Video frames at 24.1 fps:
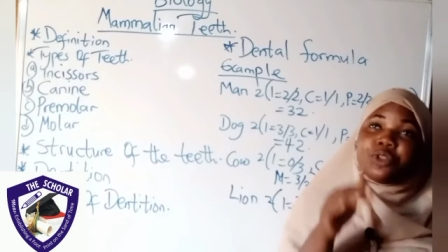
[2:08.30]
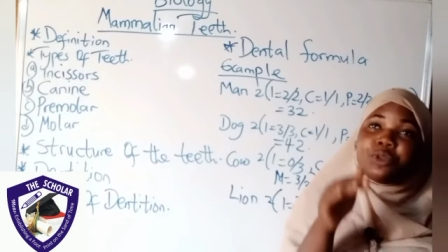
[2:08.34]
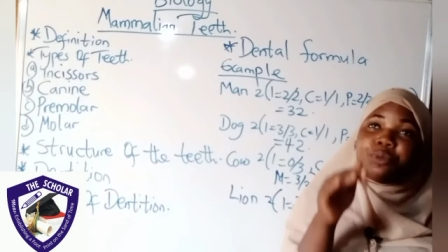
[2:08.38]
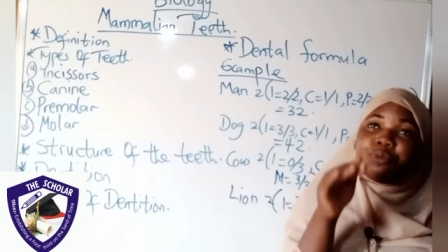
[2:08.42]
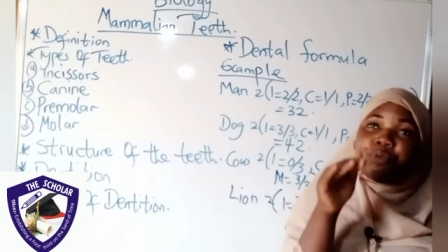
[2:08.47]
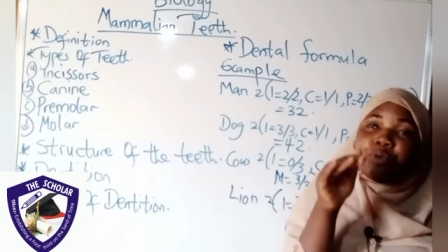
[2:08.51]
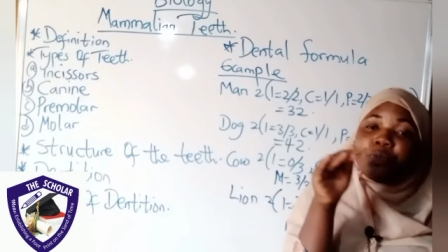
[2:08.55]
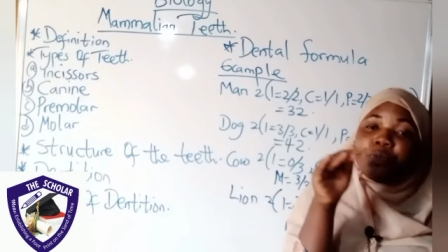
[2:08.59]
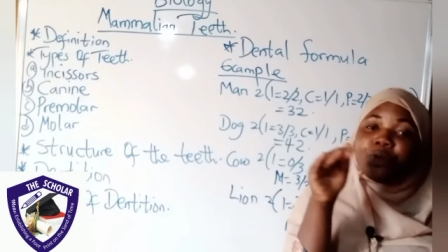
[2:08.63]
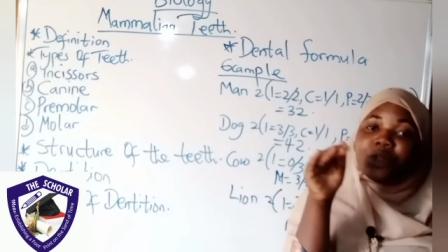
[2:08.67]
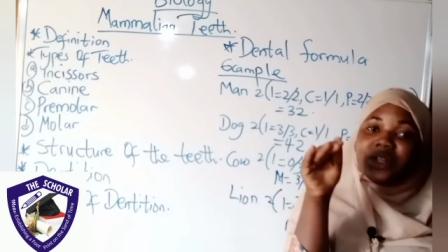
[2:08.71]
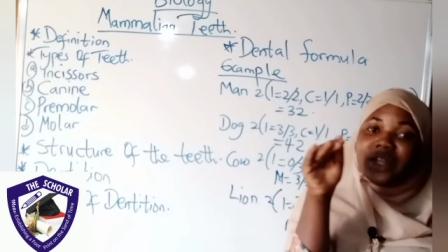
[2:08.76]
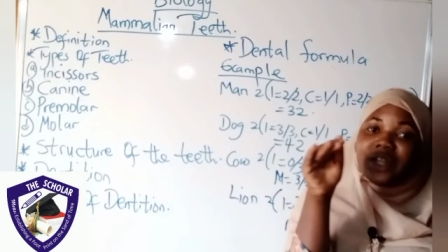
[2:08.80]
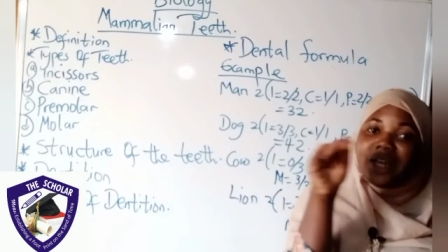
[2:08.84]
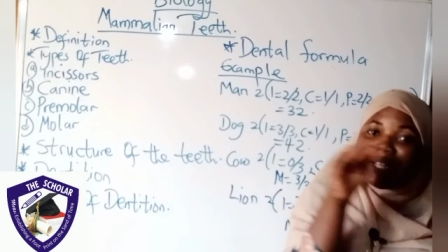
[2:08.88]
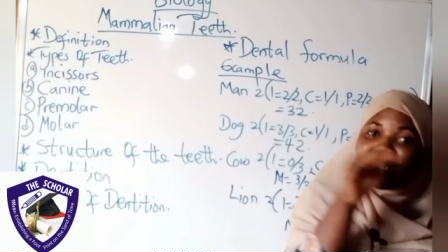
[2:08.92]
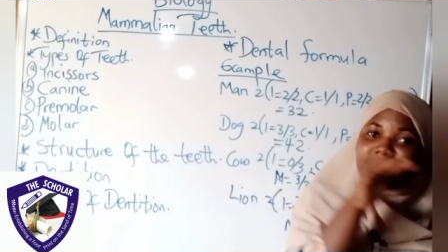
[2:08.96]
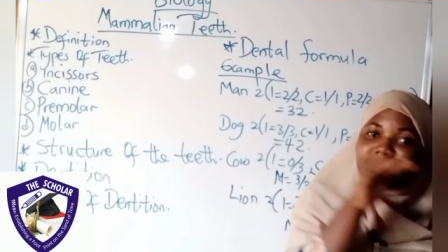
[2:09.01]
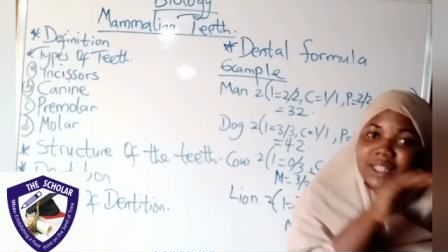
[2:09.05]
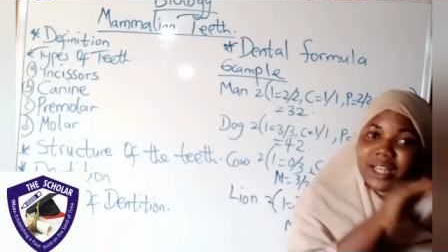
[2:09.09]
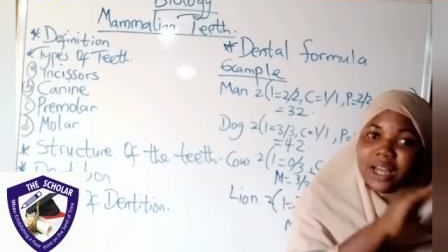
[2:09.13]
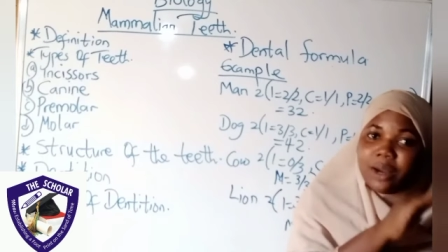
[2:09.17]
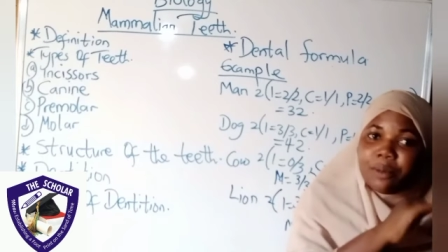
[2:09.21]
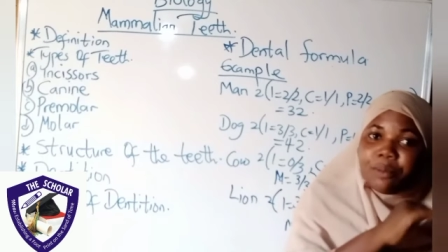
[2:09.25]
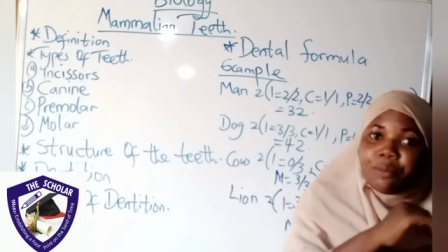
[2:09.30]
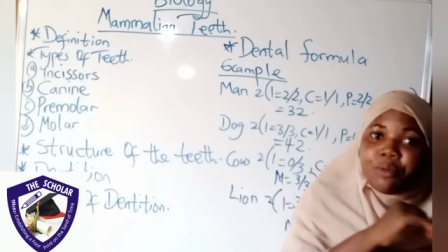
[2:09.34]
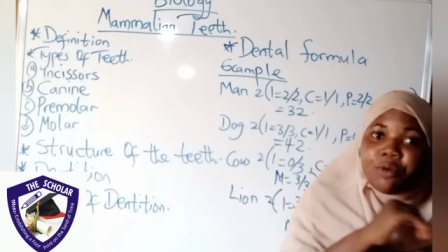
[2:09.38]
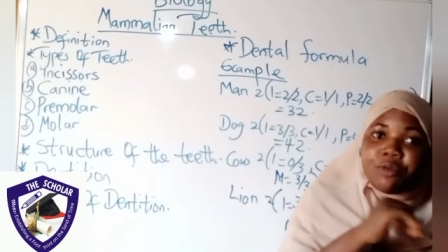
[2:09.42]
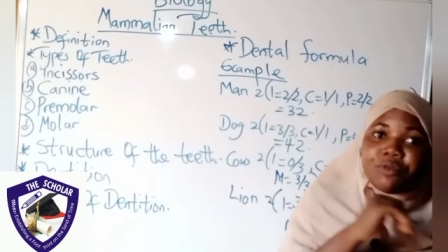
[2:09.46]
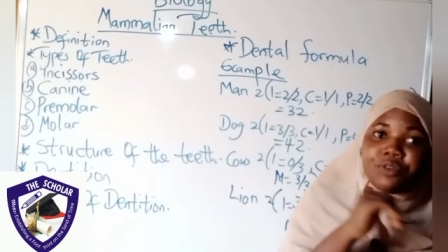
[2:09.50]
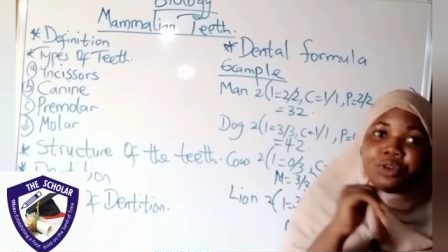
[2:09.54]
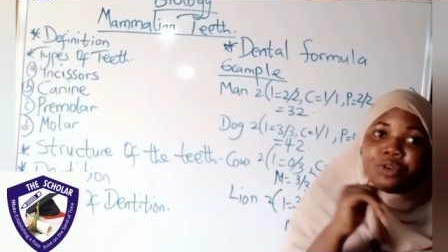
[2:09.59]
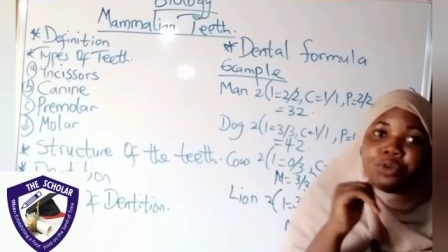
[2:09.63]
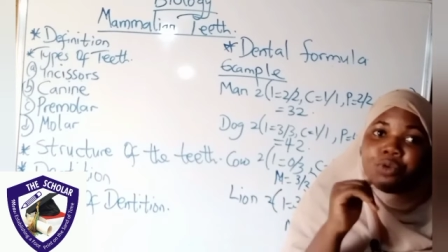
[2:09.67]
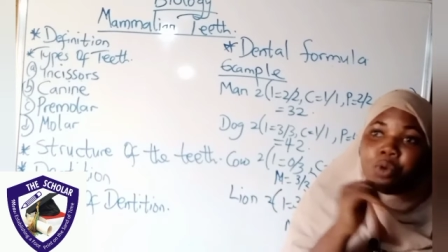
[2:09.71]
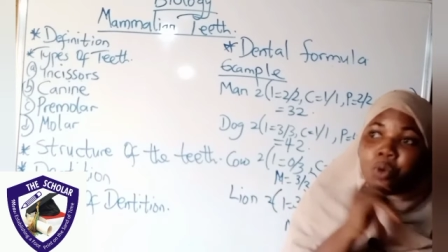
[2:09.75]
protects
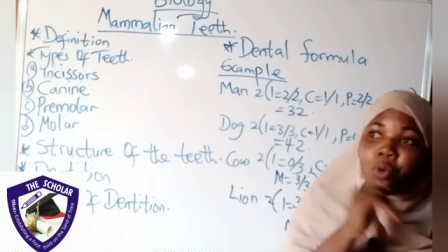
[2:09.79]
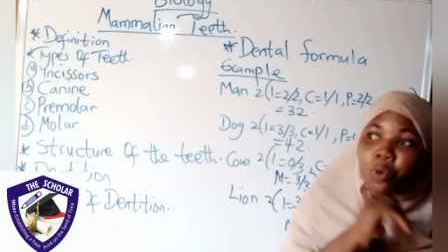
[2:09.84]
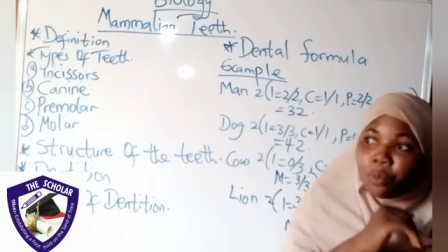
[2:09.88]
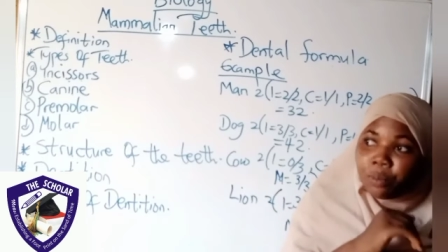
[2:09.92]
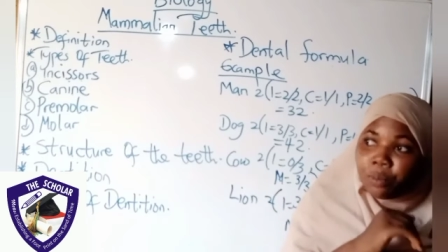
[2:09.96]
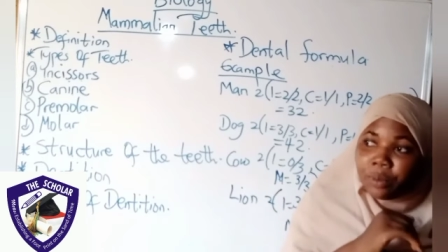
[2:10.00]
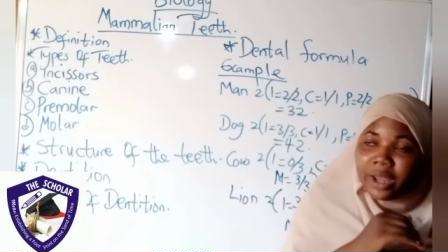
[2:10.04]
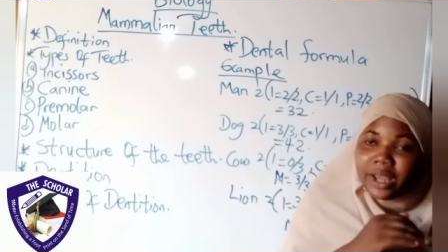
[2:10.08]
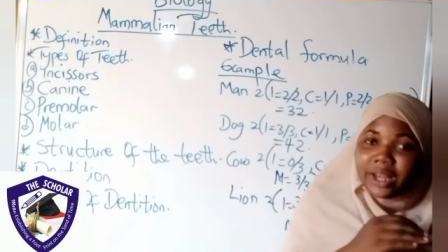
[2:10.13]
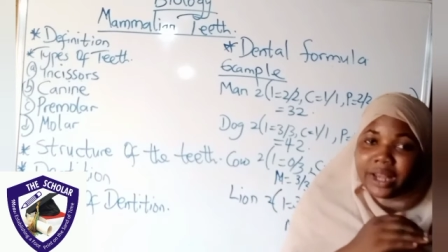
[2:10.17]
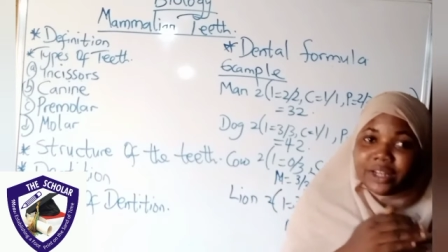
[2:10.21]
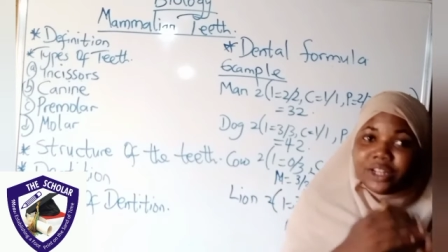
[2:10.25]
above the gum.